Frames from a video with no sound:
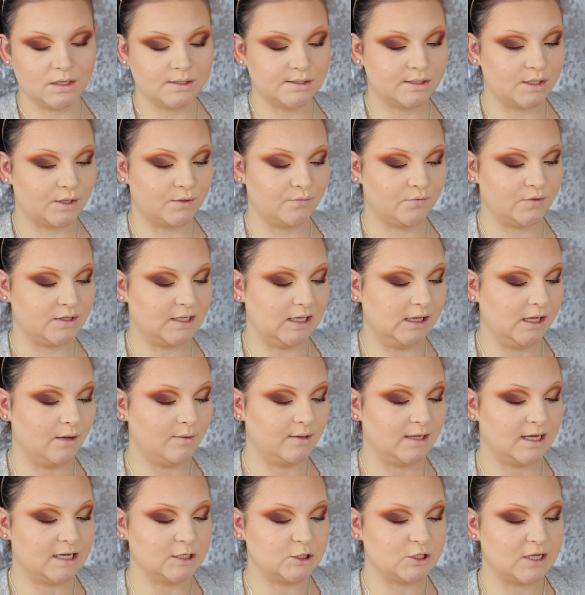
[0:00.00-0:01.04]
So for the
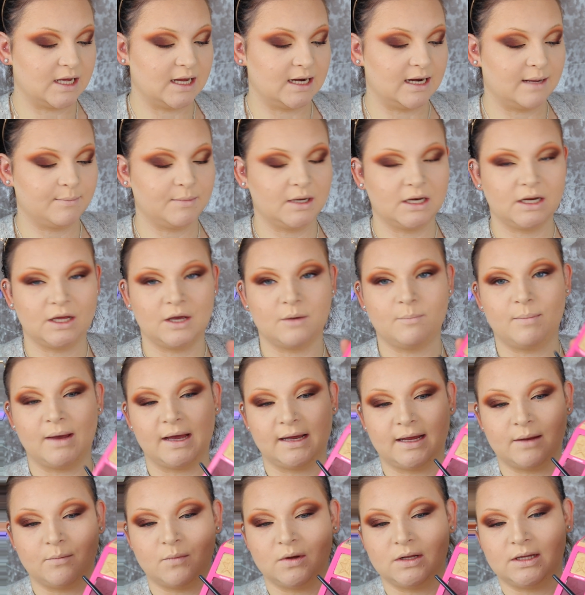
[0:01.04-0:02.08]
lower lash line, I'm going to go
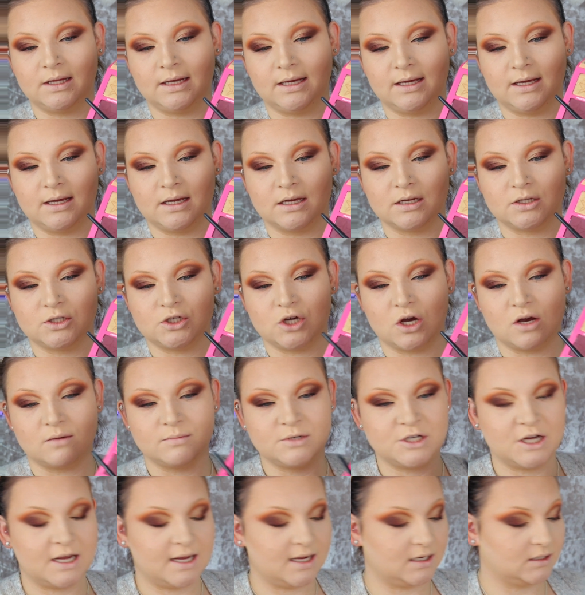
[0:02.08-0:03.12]
back in with the Charm
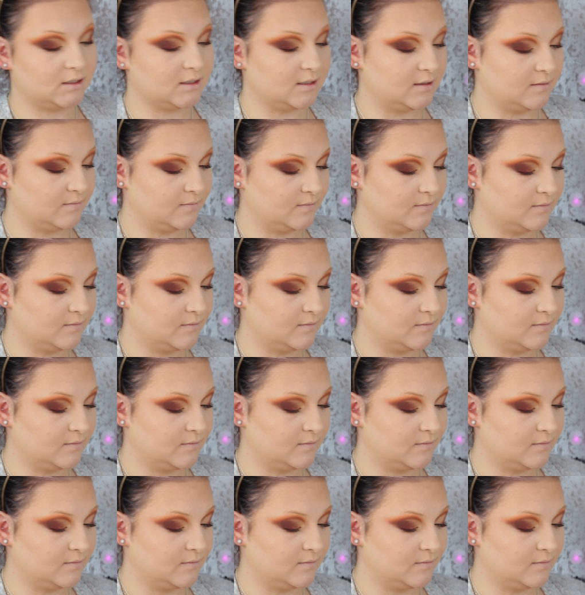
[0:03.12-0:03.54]
shade.